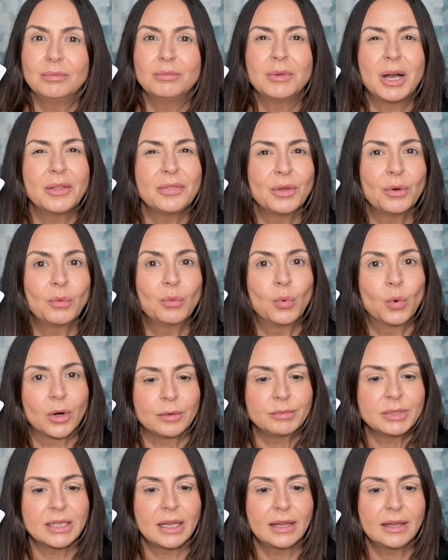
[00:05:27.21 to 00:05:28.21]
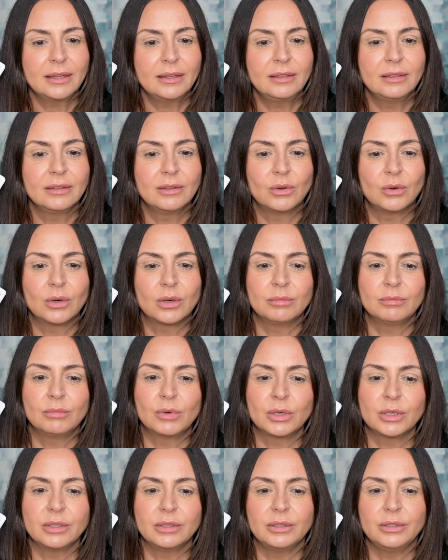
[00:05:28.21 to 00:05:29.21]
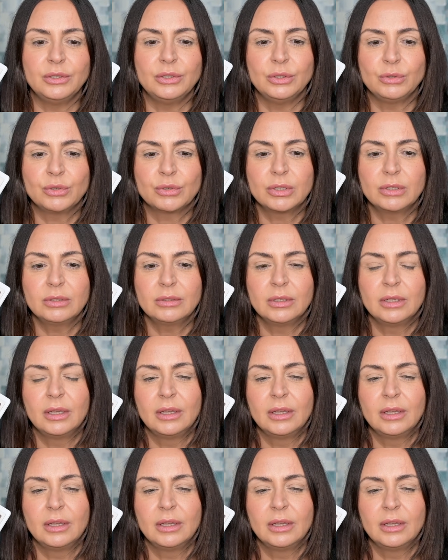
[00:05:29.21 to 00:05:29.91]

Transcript: on the warm side or more neutral.